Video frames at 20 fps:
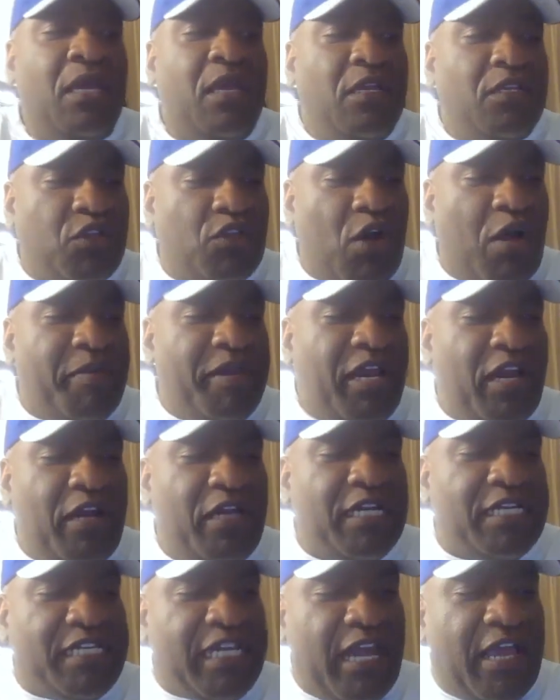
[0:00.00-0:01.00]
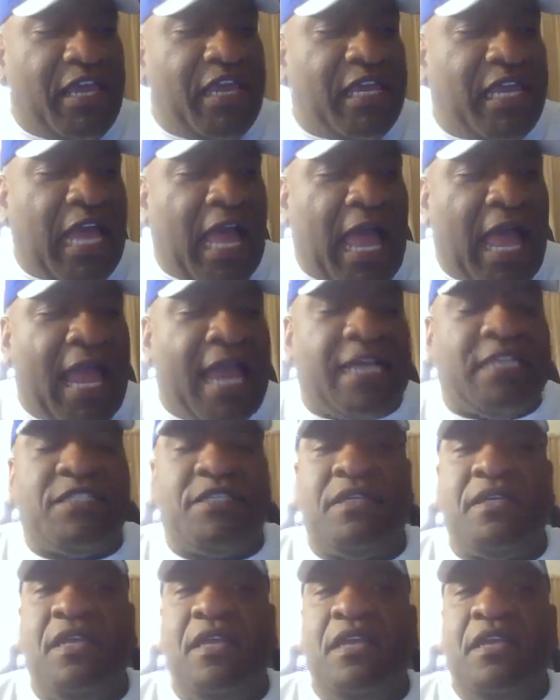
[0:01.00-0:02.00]
So I'm here to tell you
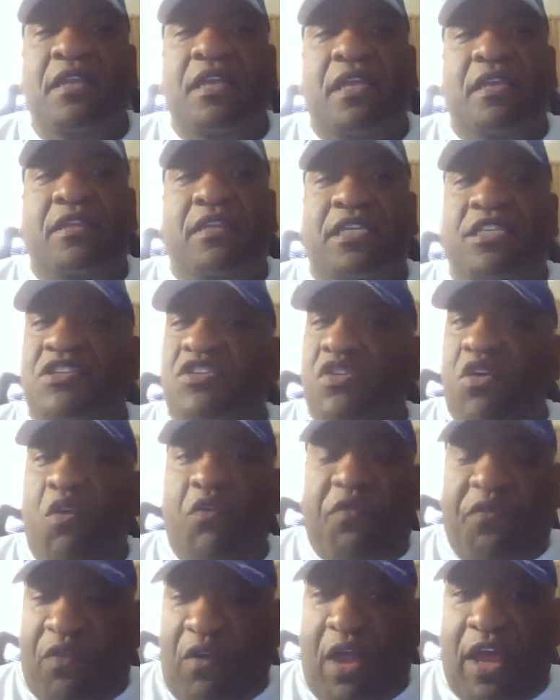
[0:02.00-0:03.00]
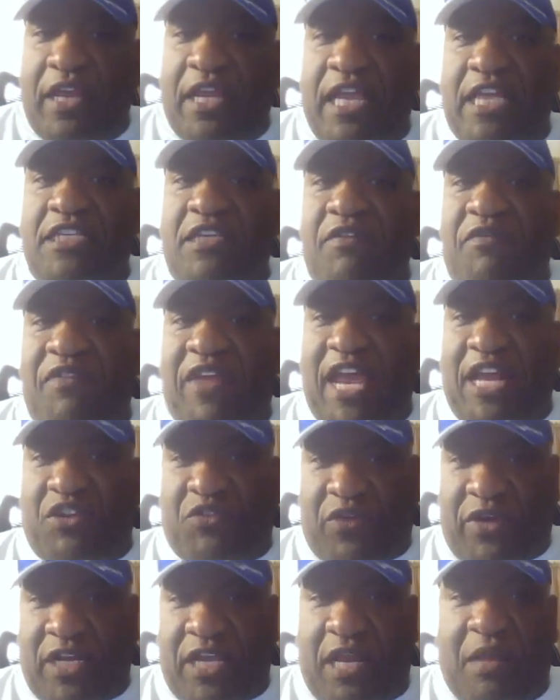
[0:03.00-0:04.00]
guys, it's no fun as a
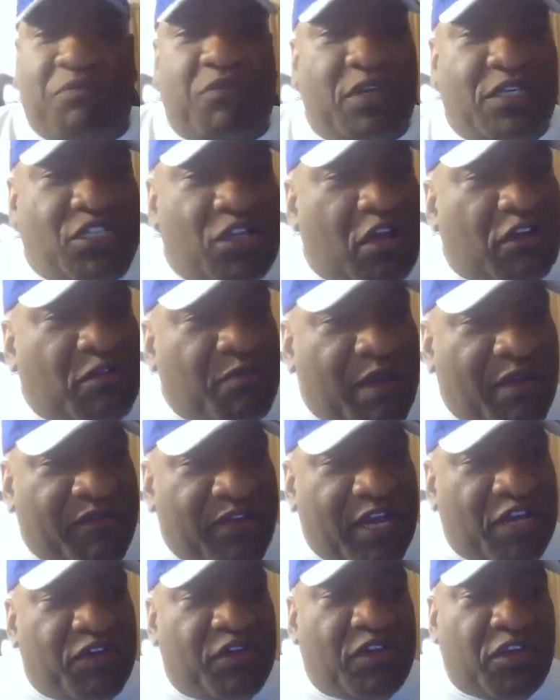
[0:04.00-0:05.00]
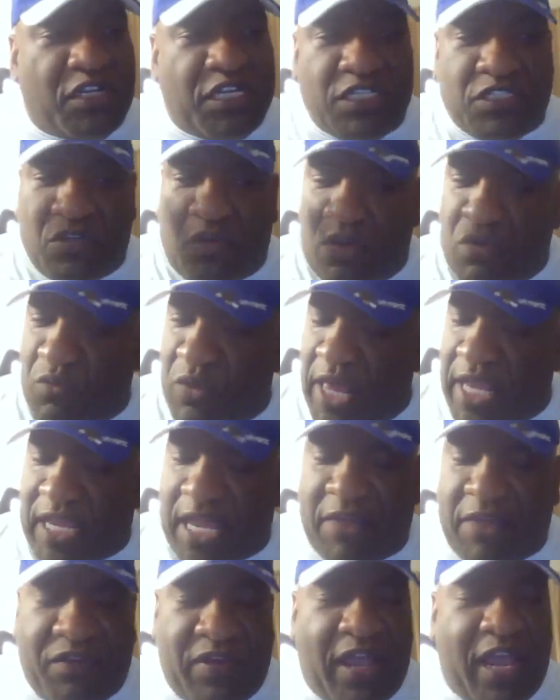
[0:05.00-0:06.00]
veteran. And I'm going to talk to my veteran because this is the only way I
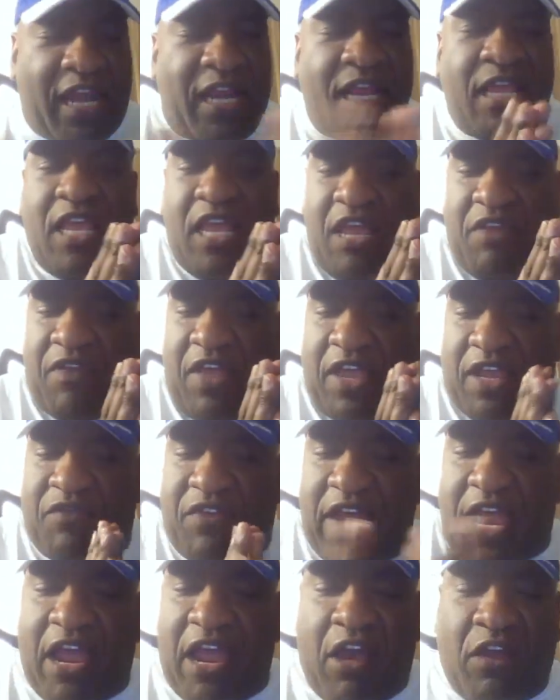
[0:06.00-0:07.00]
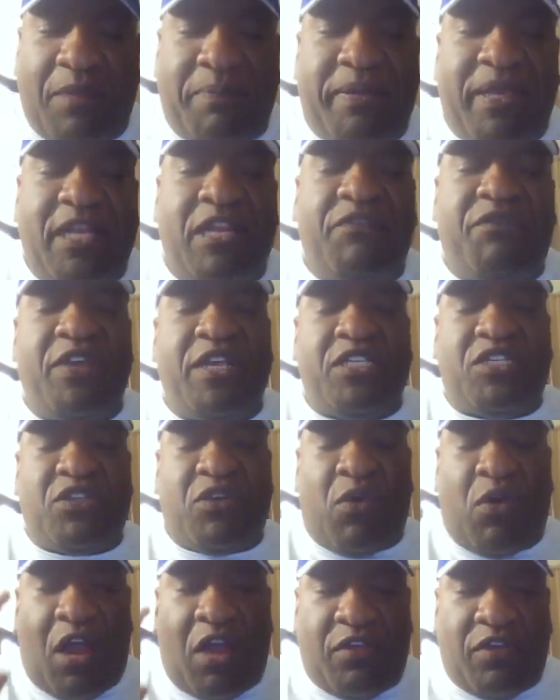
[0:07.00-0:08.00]
can find. If I can find other benefits
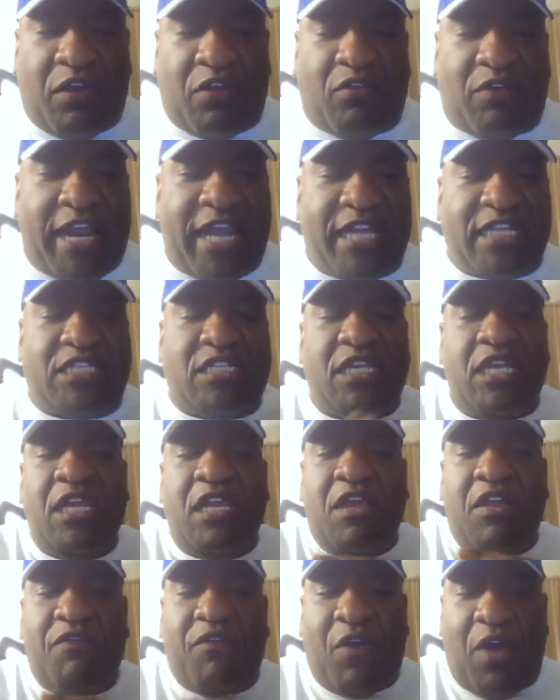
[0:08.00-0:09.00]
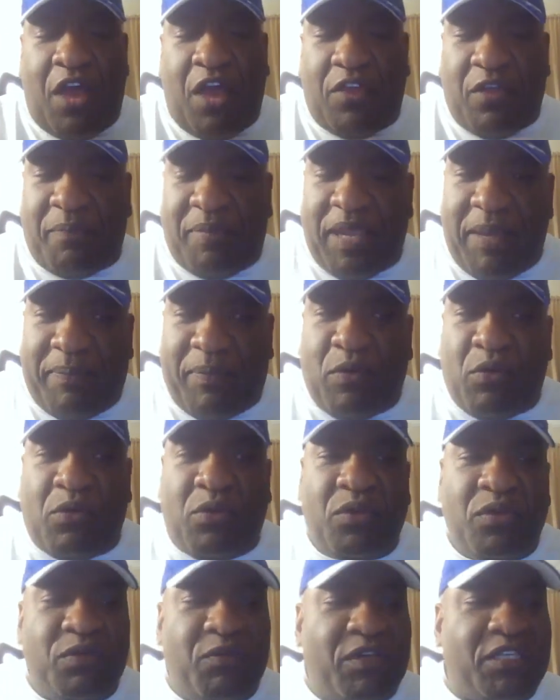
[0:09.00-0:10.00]
or other grants for other
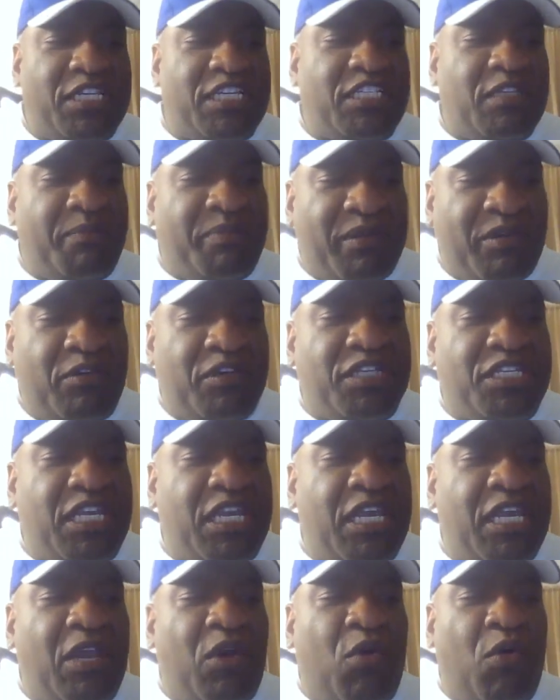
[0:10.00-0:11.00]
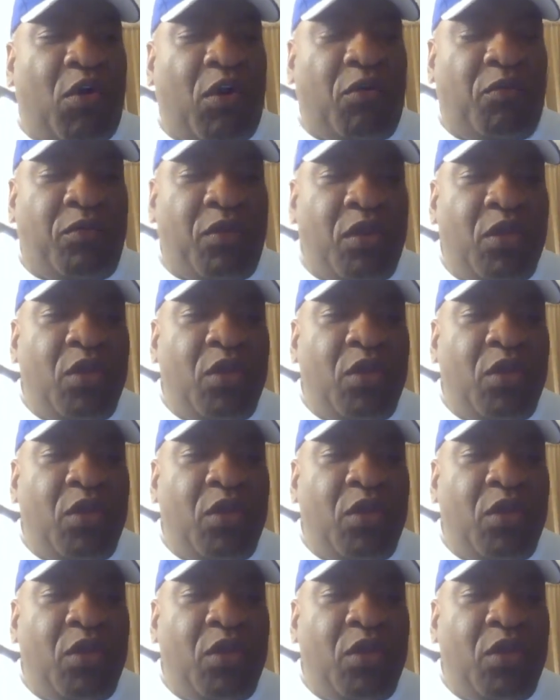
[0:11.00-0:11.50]
people with disability or